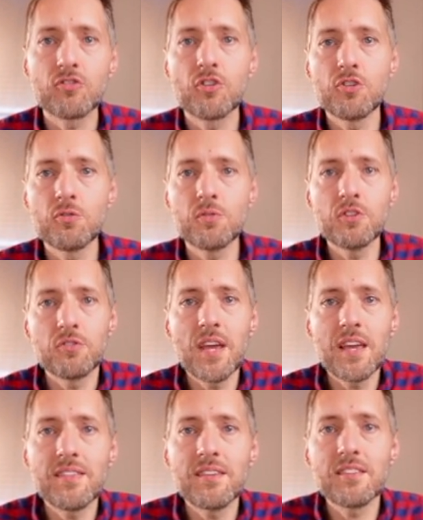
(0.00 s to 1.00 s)
So you
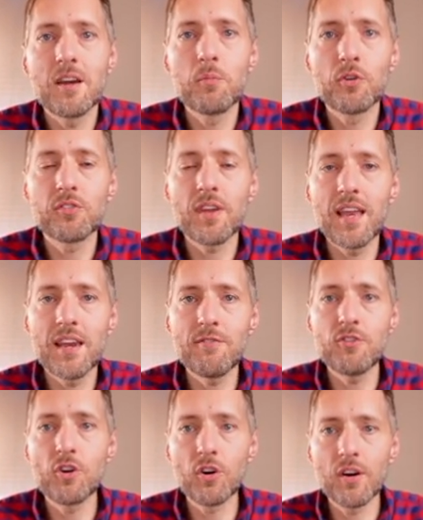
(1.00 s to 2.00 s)
take these numbers, and if
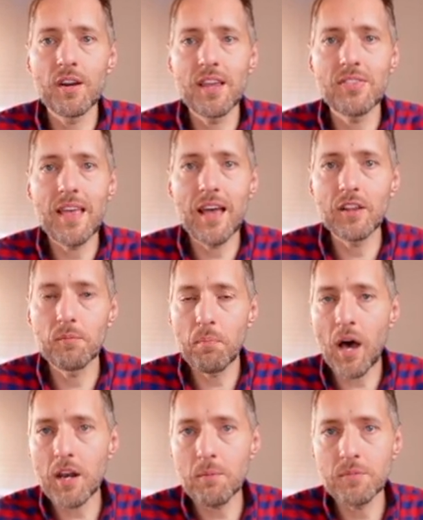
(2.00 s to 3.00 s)
you're in that
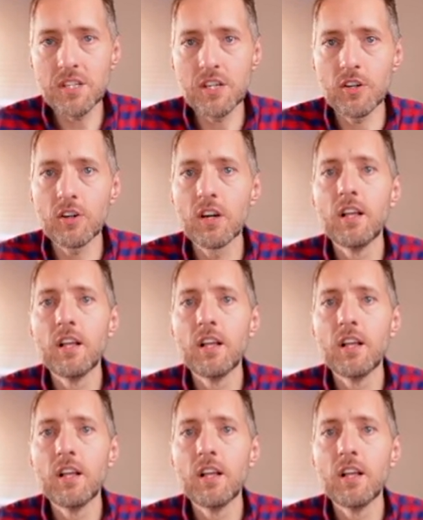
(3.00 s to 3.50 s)
bottom tier,